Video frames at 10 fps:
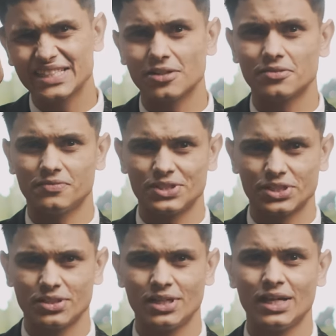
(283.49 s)
your
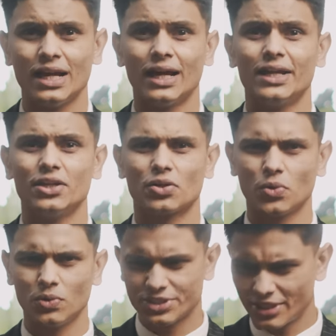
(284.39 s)
vision and your
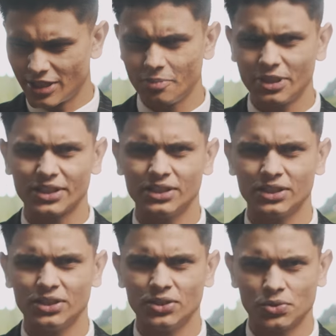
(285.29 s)
goals limited